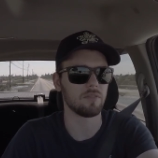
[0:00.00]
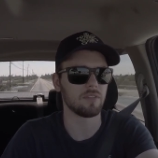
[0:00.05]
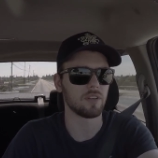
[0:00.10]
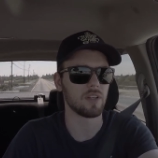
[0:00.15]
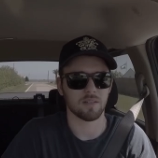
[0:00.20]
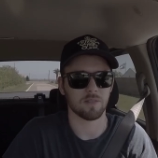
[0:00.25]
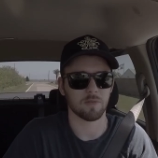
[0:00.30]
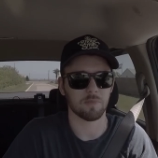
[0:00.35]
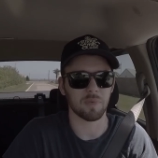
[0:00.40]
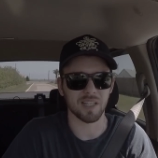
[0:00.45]

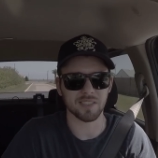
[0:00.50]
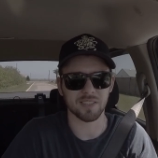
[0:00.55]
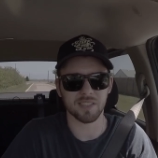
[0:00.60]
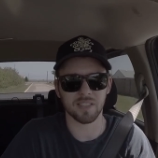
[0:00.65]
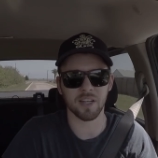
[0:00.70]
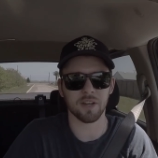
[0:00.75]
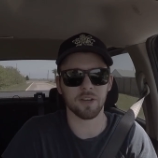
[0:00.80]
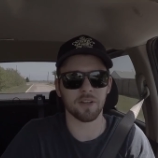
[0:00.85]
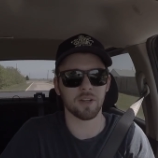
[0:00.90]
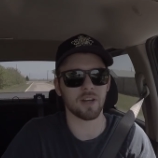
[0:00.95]
In my
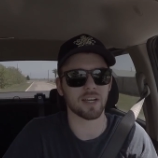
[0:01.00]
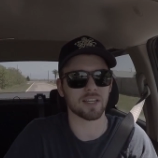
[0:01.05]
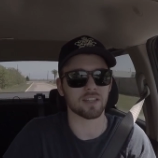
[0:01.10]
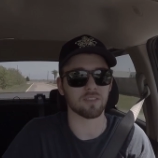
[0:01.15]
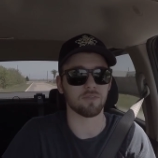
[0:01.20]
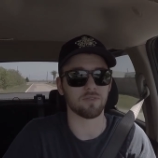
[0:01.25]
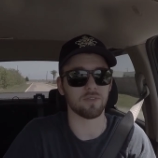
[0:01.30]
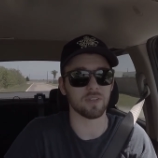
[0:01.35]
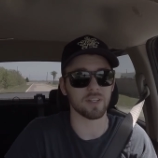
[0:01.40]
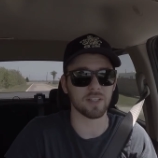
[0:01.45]
scenario, I
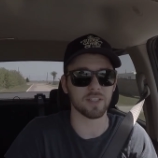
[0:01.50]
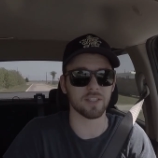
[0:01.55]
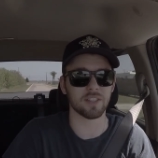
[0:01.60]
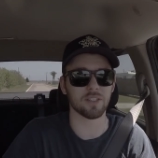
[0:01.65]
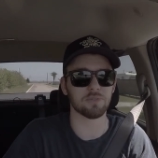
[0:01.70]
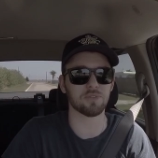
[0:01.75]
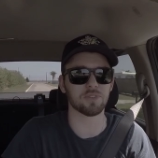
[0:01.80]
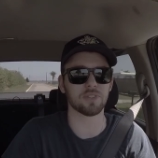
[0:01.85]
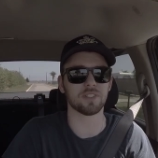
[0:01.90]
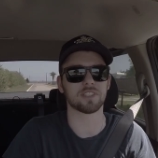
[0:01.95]
can feel a
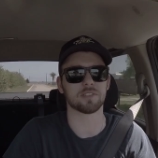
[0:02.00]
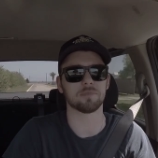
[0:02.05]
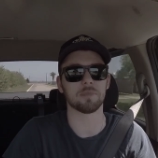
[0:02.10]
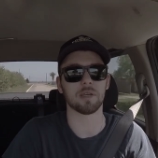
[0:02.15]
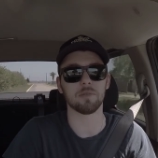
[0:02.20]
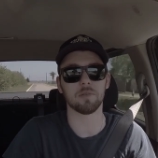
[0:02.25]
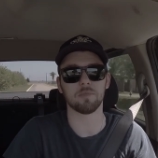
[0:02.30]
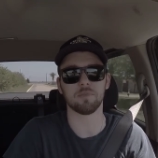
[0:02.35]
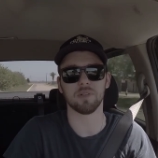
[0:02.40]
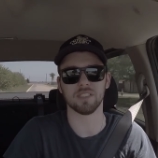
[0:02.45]
difference and
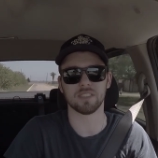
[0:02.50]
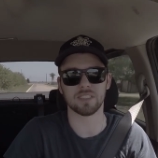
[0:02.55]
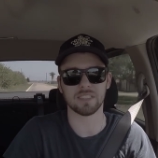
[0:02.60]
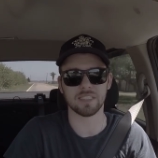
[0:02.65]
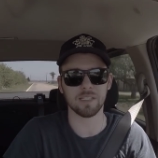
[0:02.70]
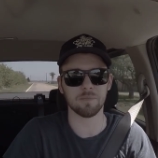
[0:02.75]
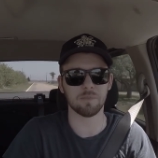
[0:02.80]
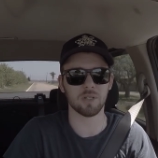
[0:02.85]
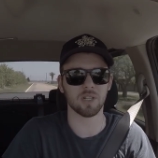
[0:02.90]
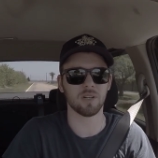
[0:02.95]
maybe
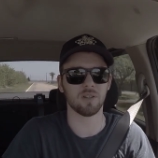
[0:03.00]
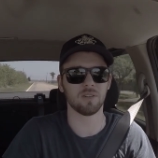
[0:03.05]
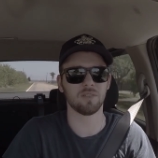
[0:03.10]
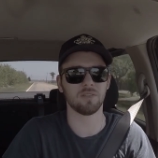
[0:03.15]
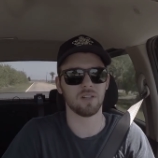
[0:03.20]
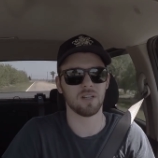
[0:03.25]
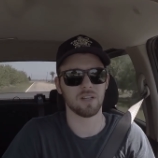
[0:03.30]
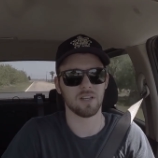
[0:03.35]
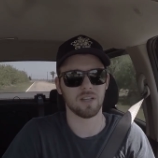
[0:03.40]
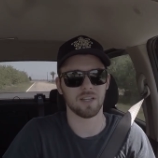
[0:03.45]
placebo
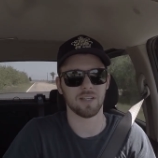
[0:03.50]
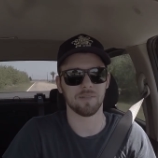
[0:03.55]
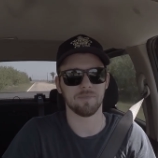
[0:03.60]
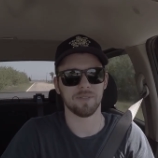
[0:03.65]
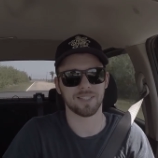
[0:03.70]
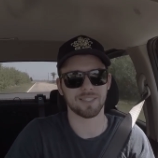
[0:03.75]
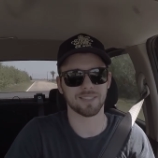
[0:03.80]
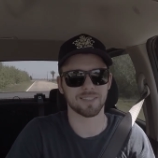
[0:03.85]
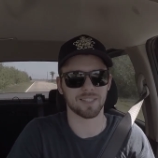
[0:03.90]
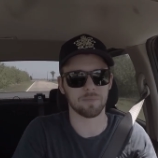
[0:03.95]

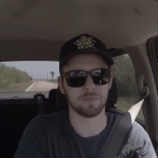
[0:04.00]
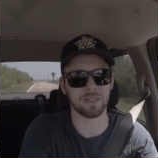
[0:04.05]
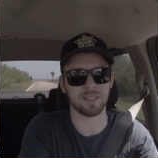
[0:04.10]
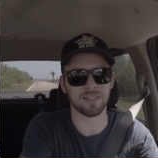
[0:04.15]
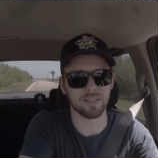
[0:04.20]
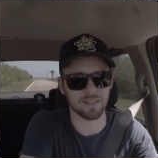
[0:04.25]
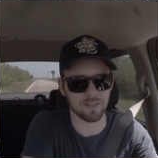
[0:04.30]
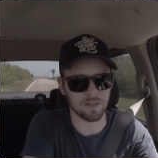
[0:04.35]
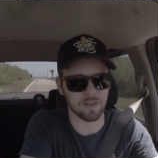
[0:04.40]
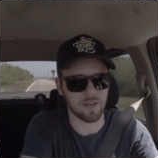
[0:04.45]
because I
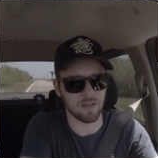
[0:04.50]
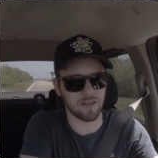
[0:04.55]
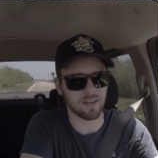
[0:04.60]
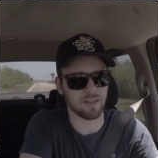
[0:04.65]
mean,